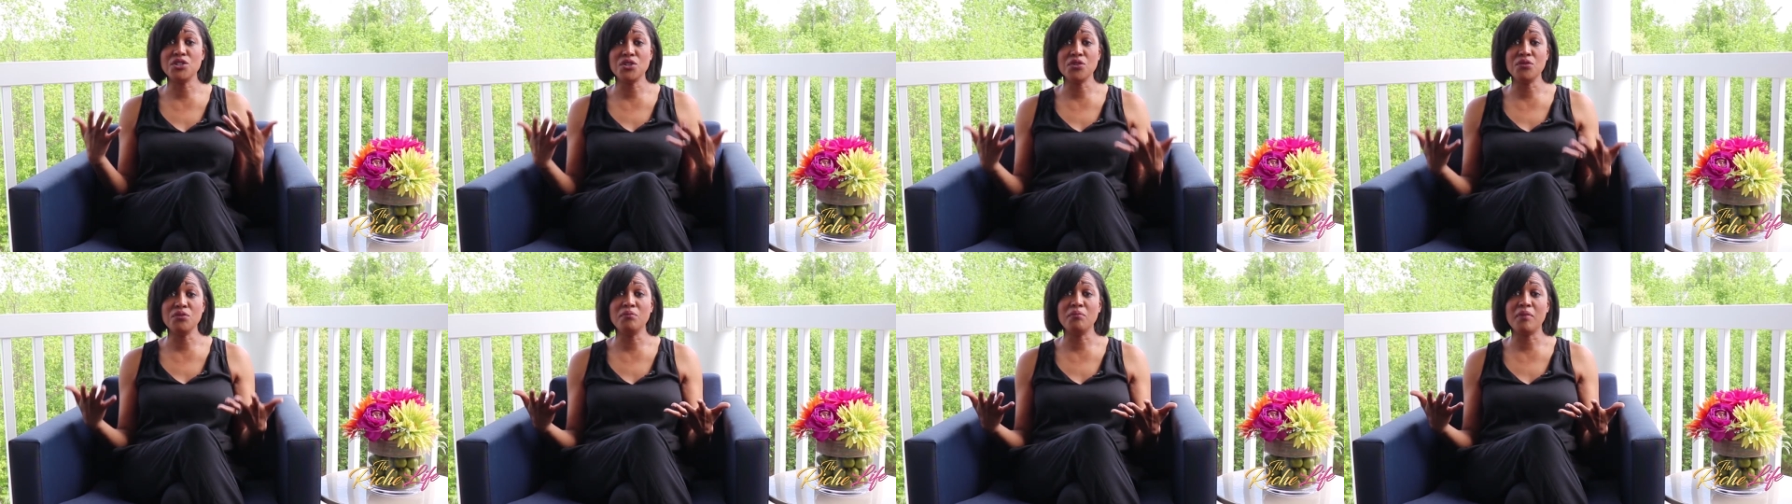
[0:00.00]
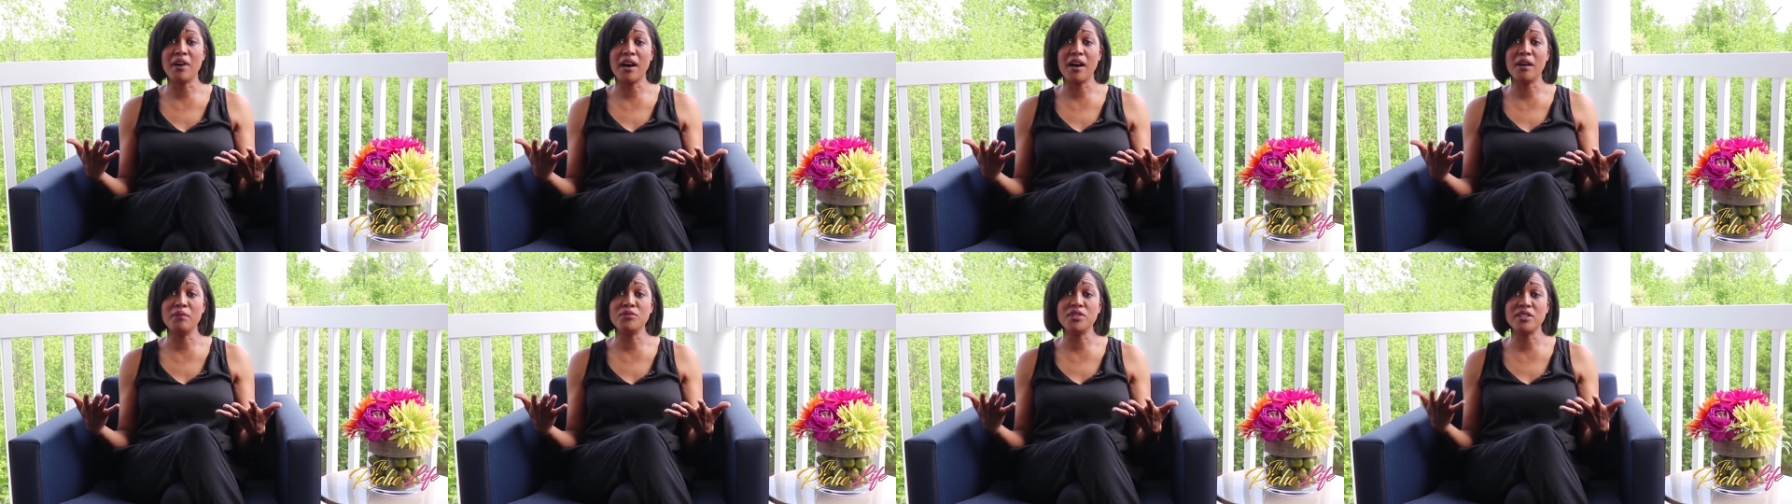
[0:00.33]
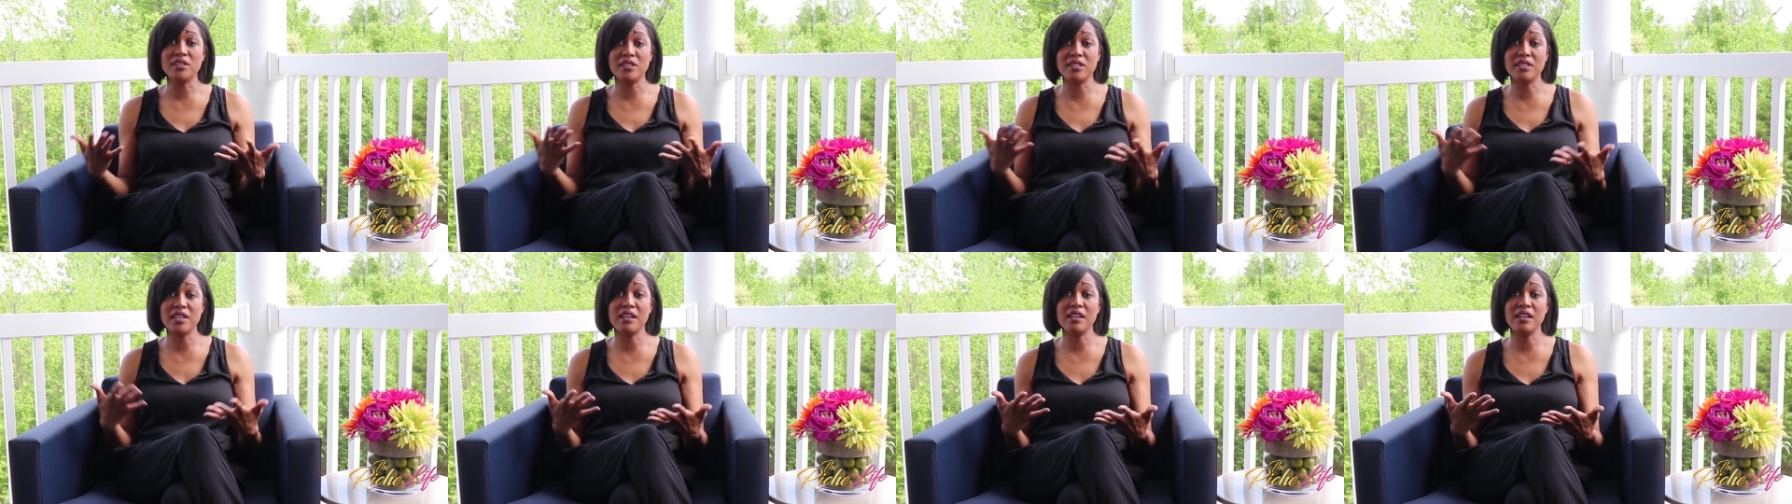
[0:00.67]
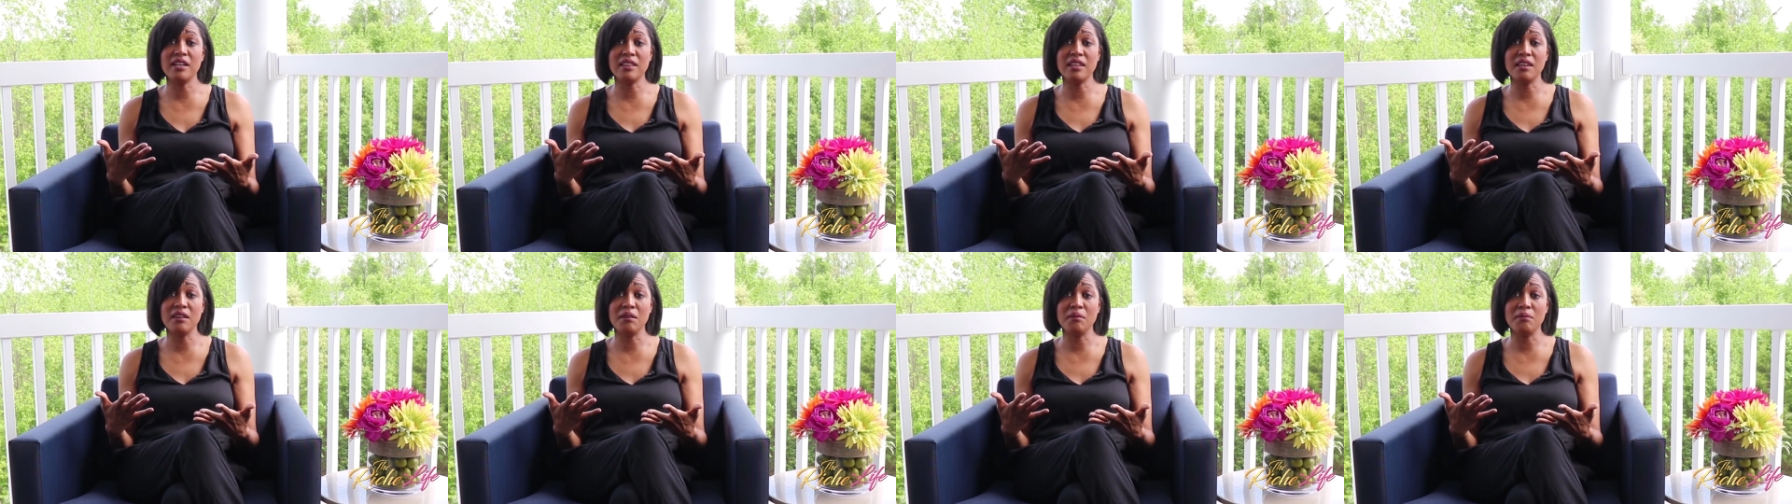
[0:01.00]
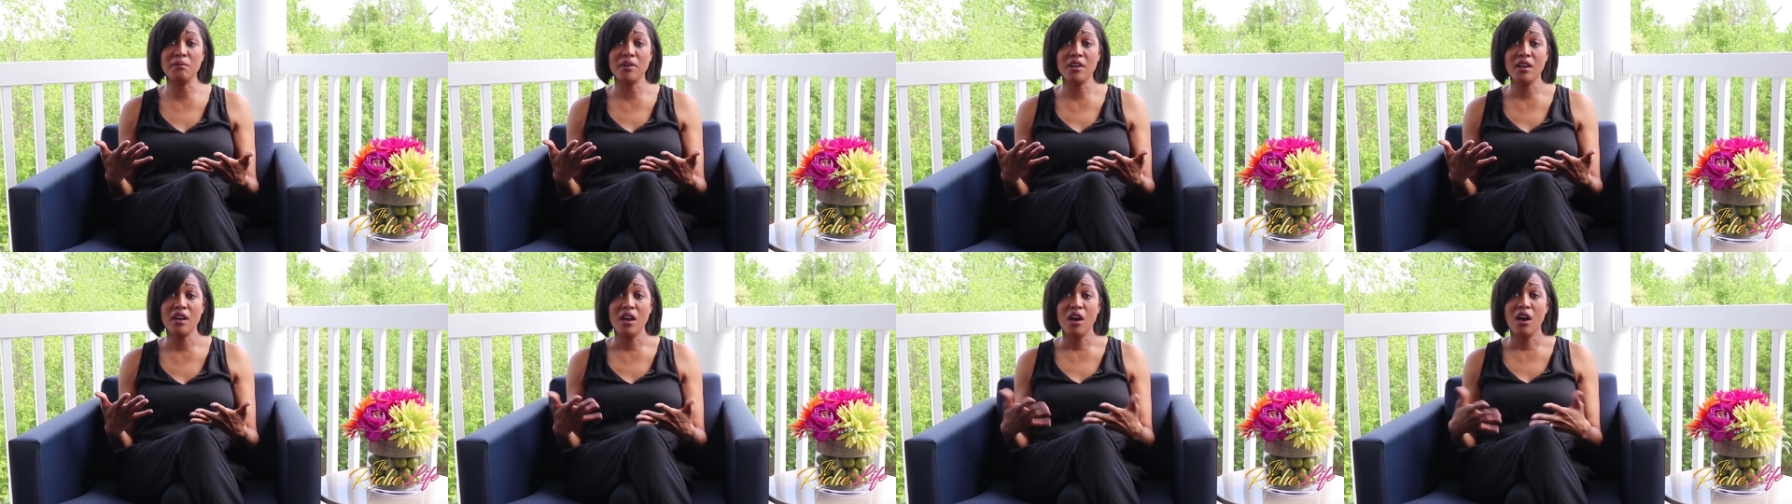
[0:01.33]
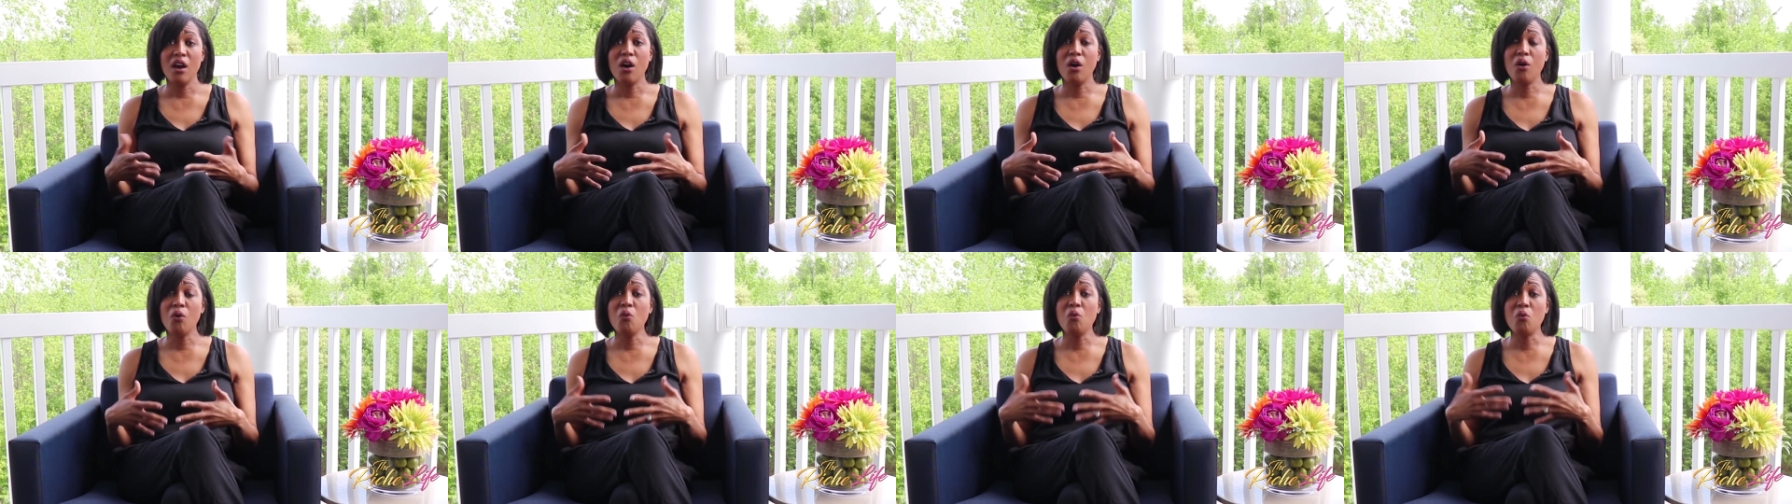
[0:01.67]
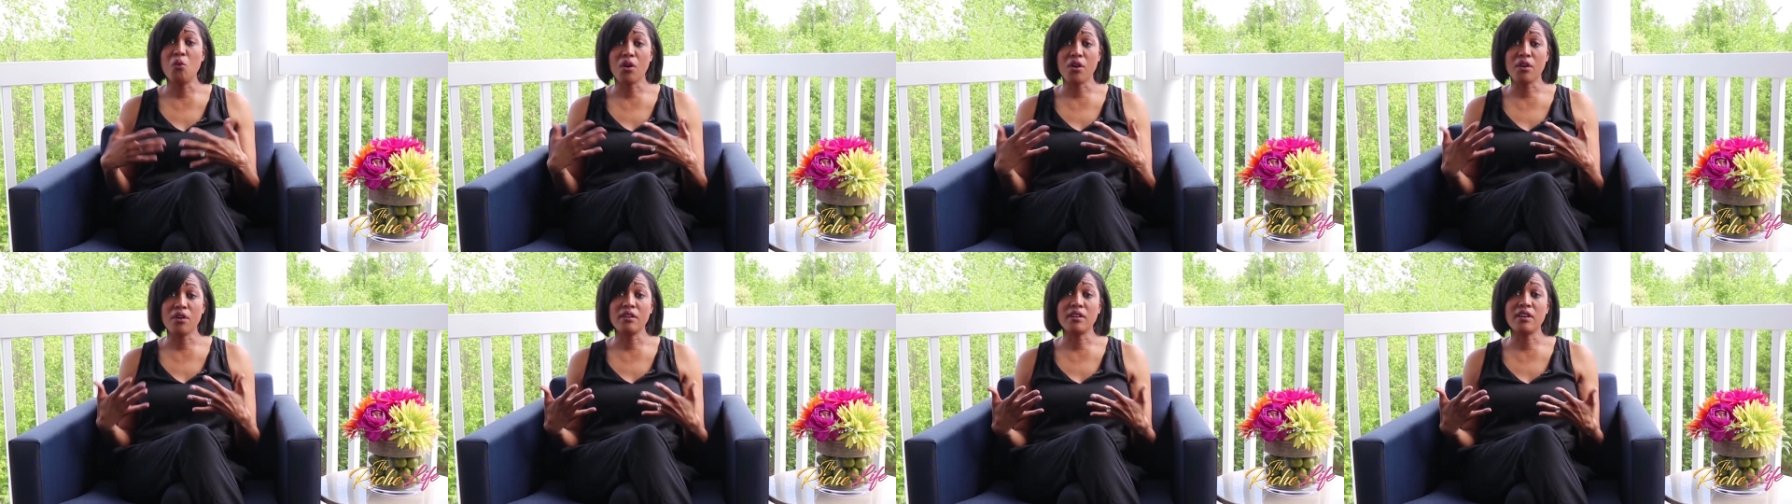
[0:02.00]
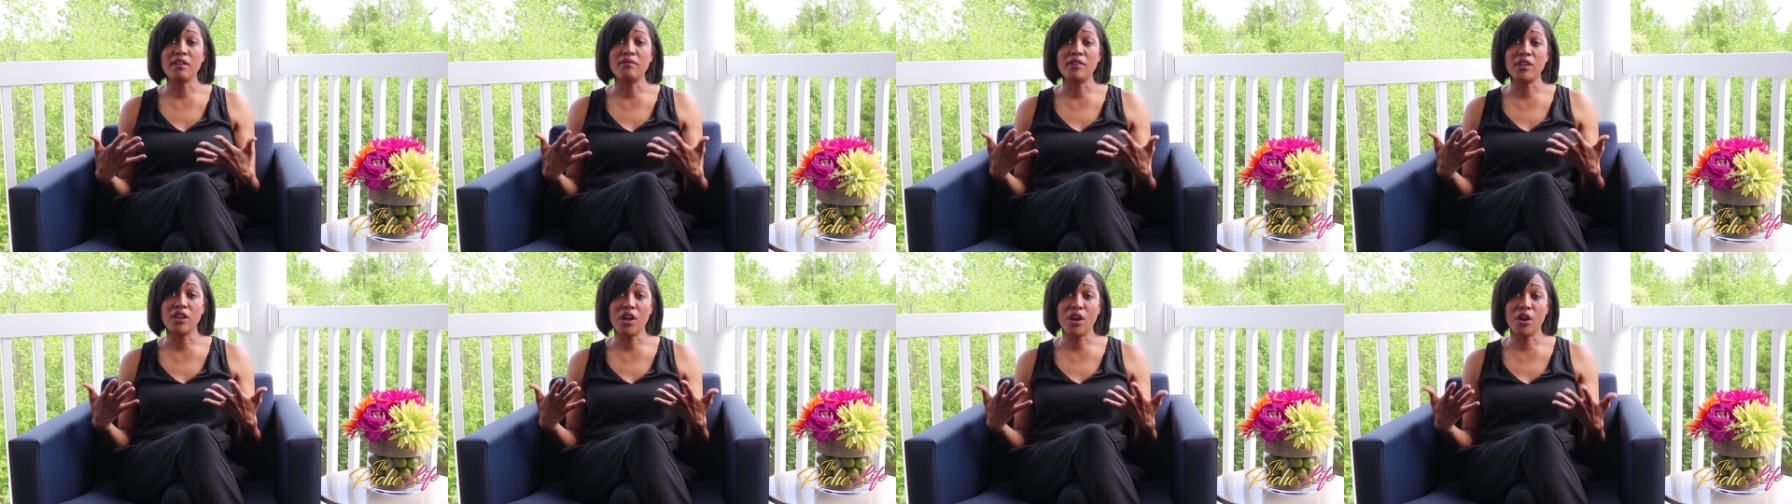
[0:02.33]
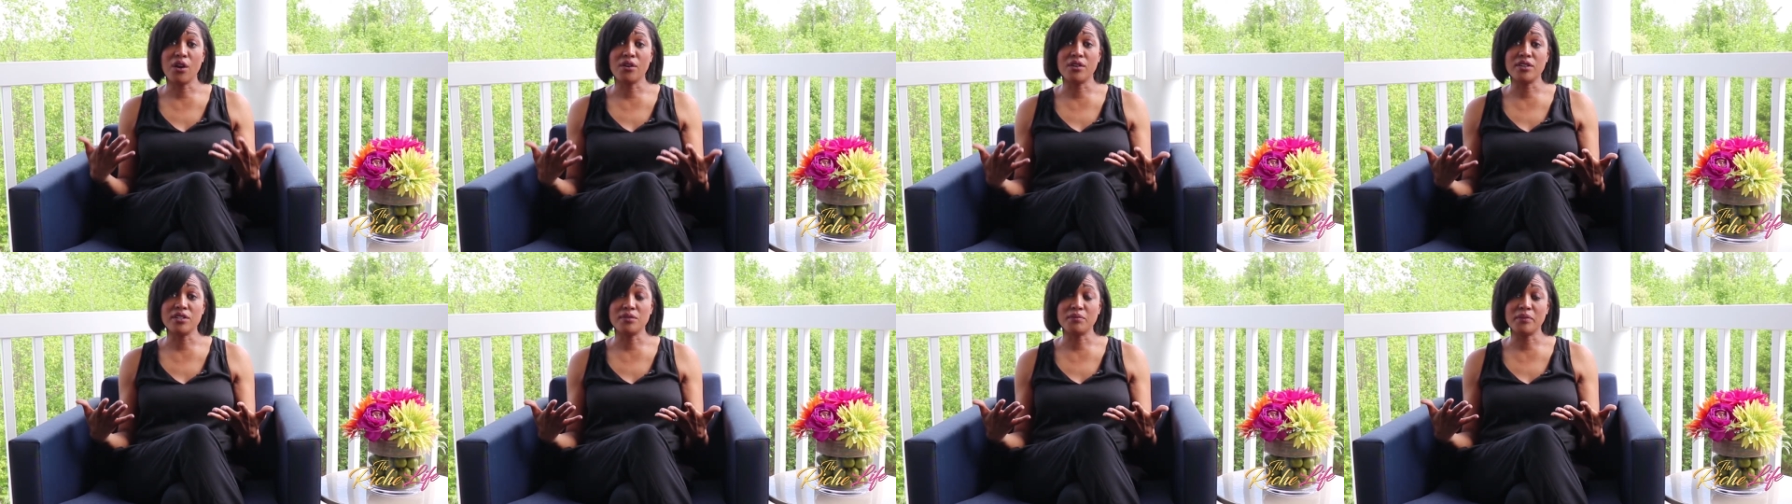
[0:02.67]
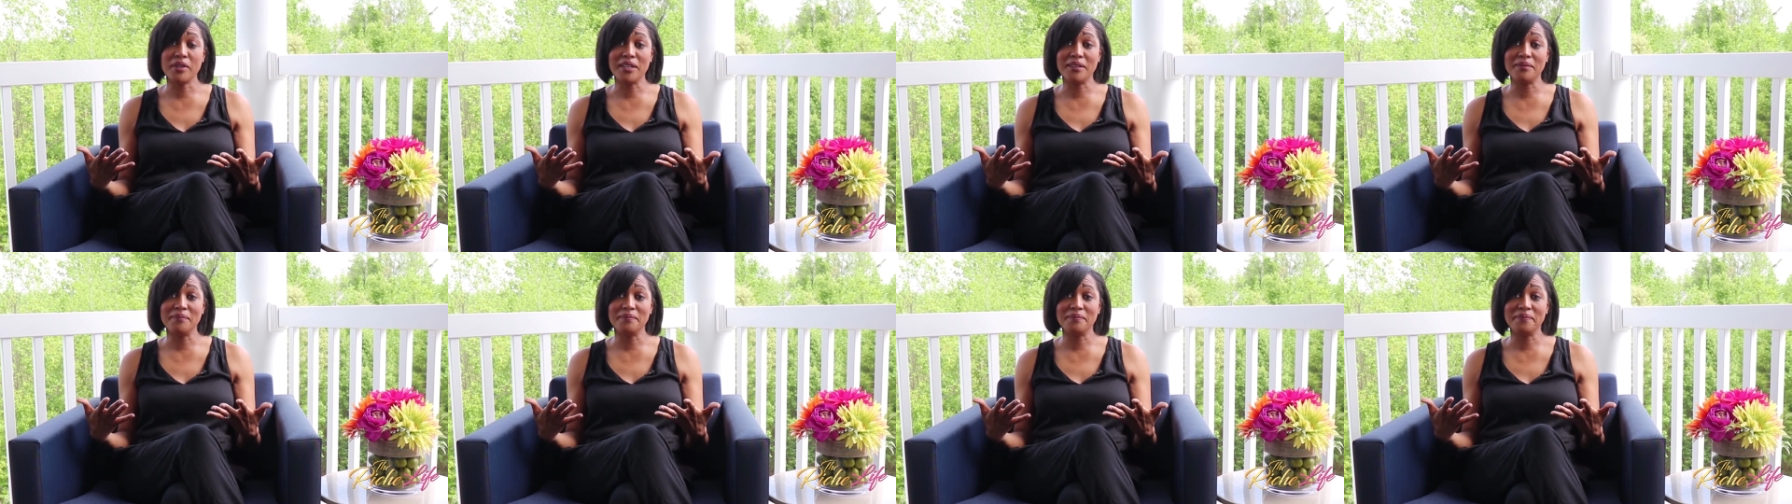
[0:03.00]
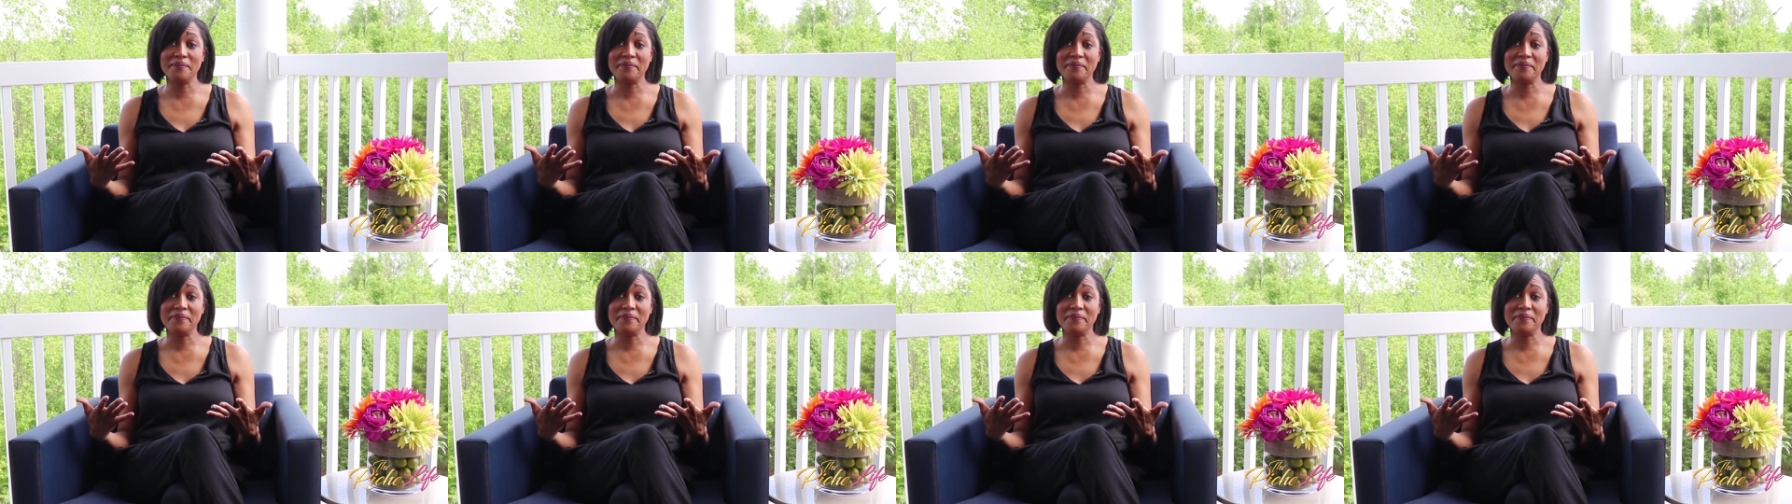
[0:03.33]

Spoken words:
Jude mom, just sending them a word of encouragement.